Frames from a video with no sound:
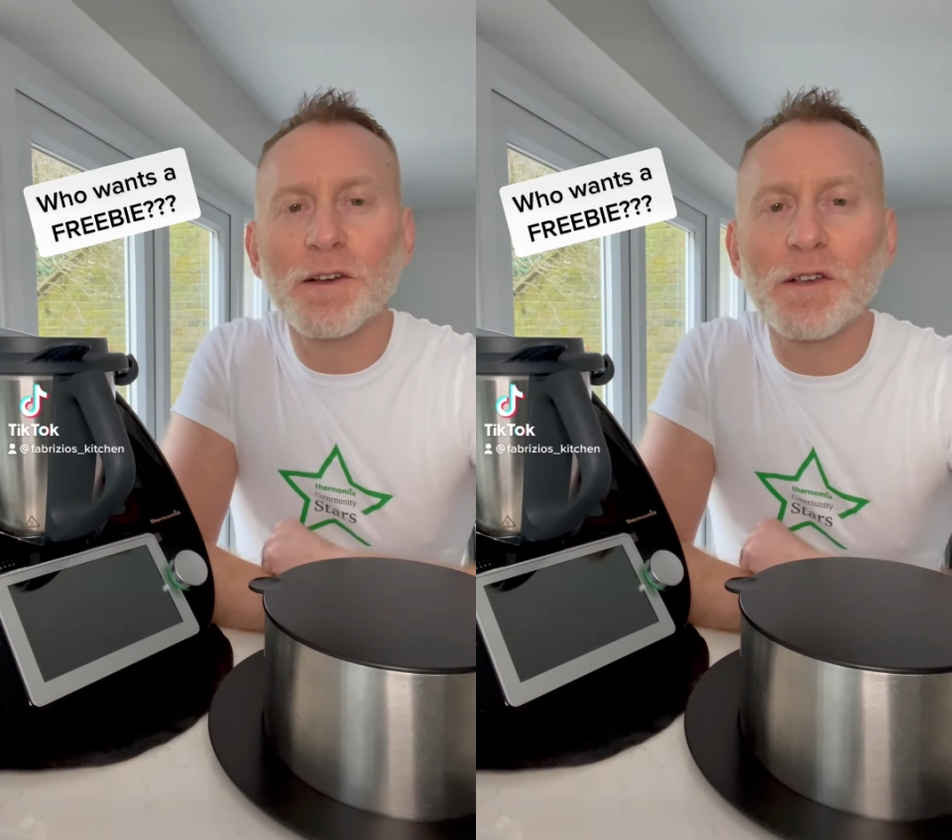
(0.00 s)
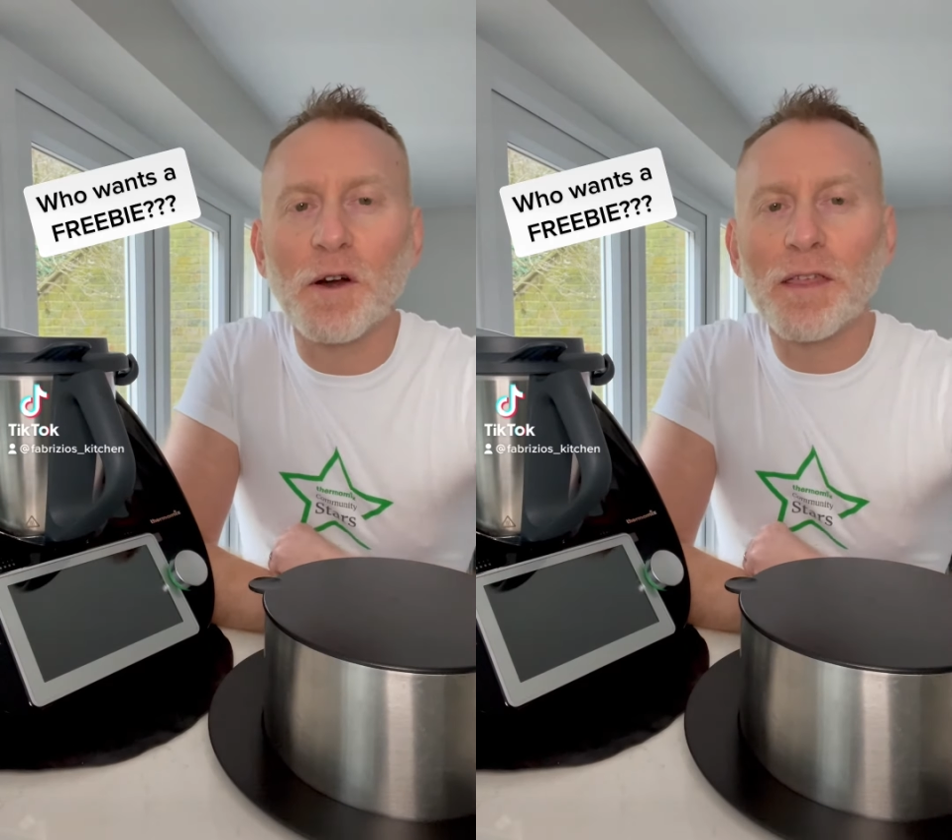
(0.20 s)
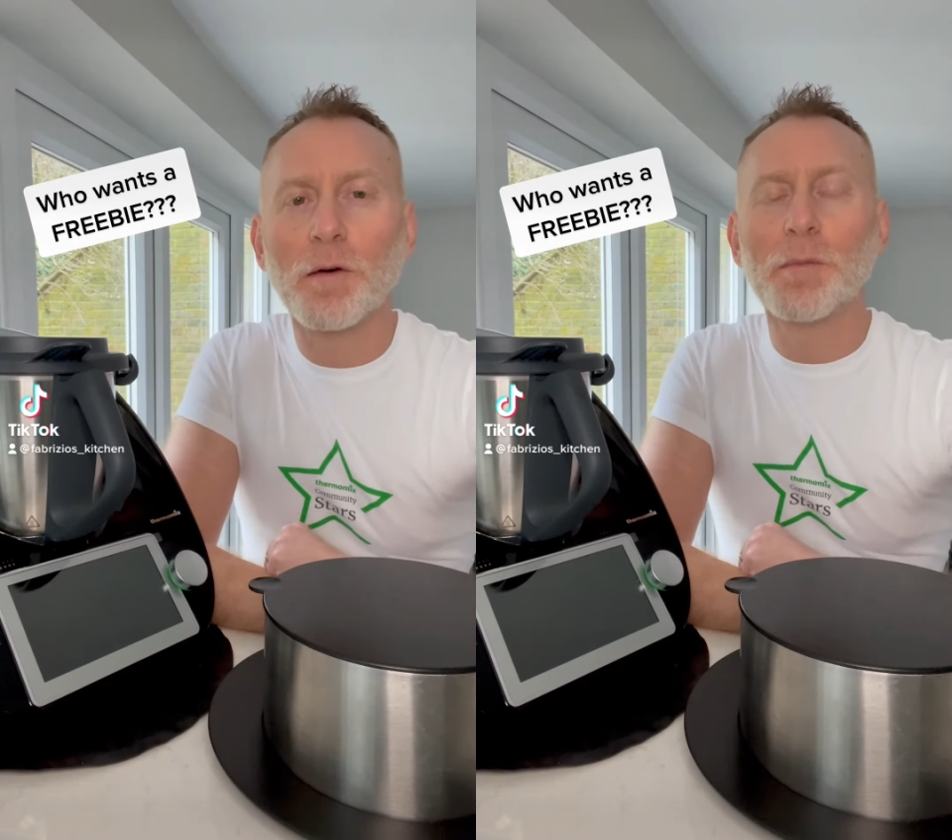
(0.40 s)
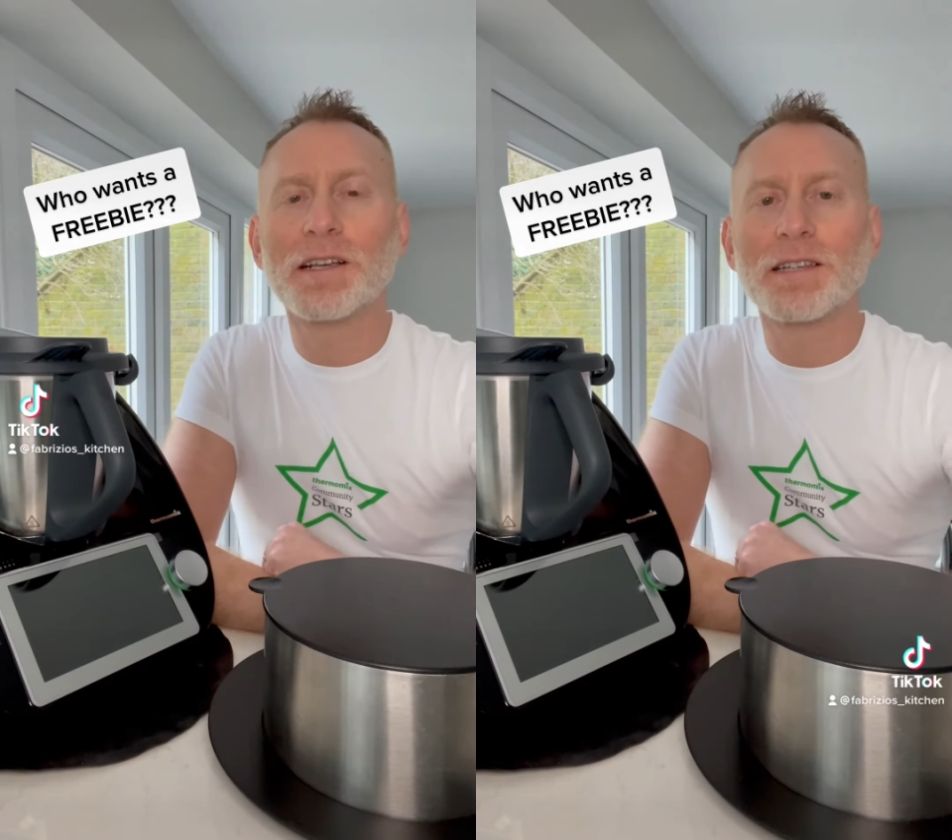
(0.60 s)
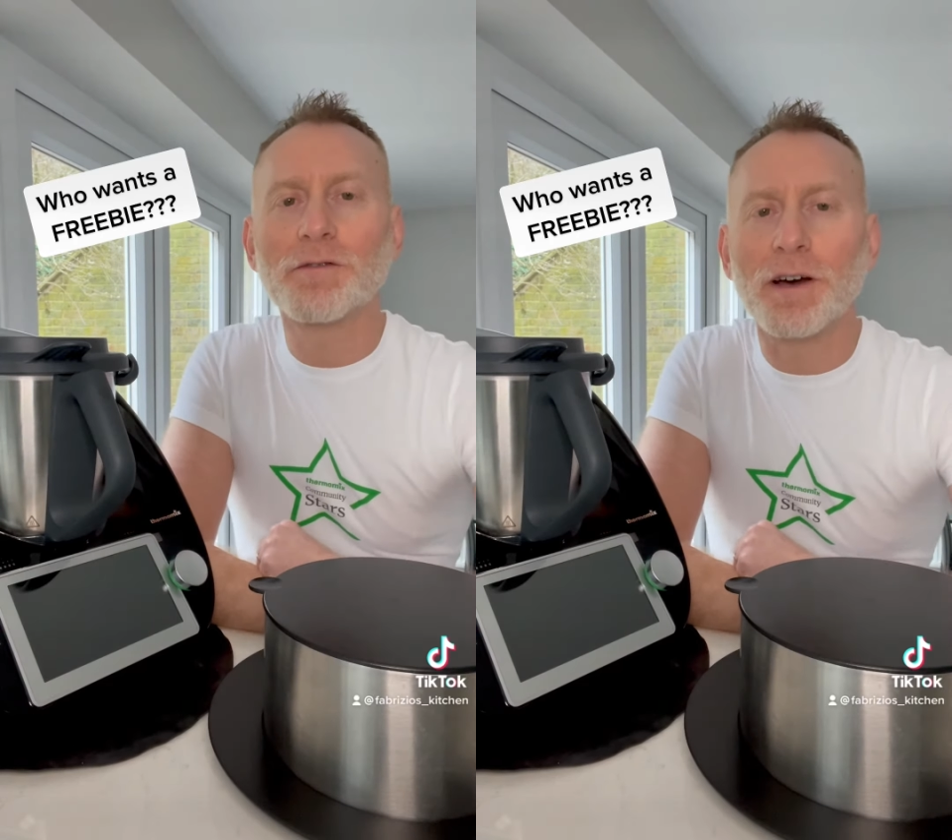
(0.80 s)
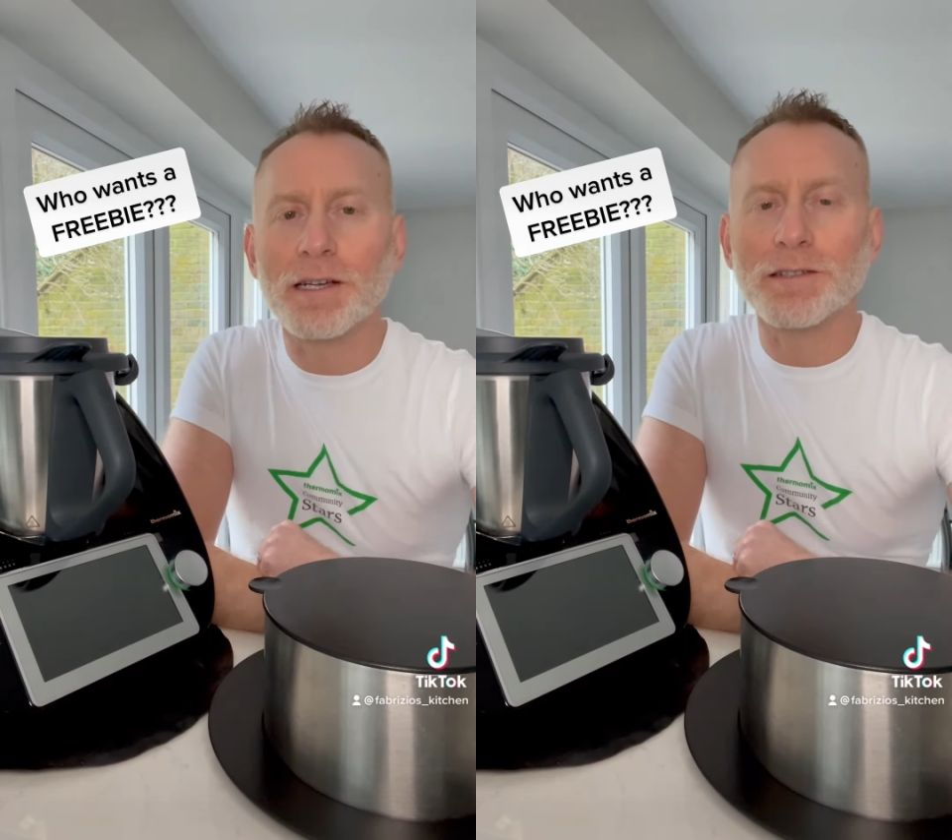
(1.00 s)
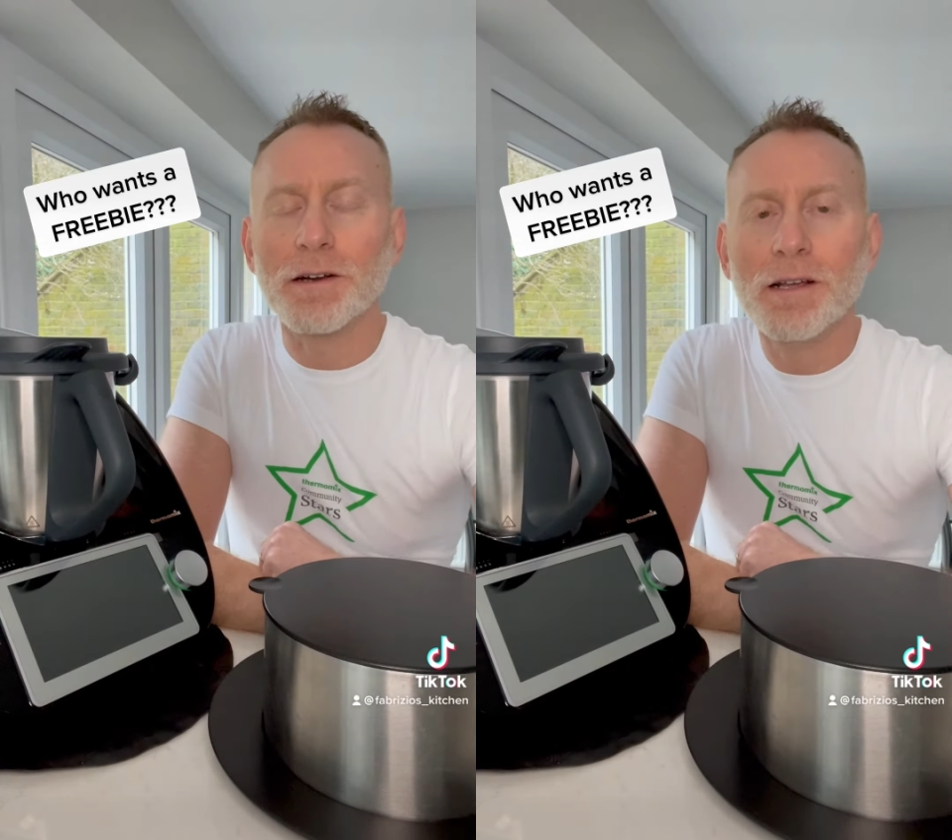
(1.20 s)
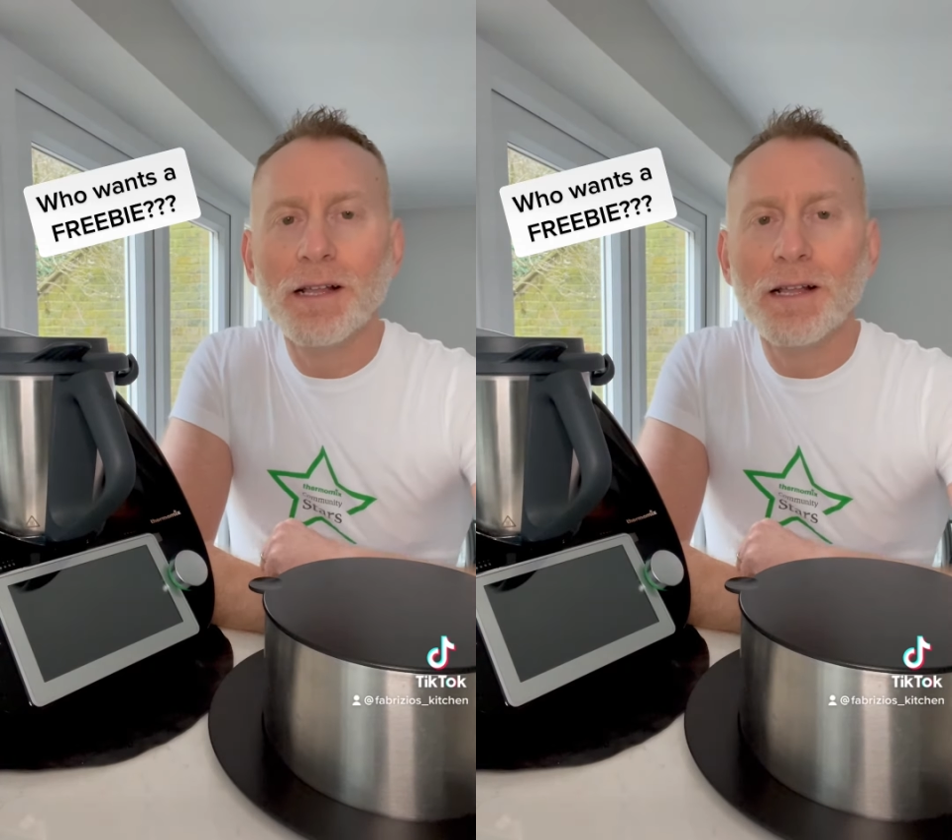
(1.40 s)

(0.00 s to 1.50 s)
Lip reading: your Thermomix advisor.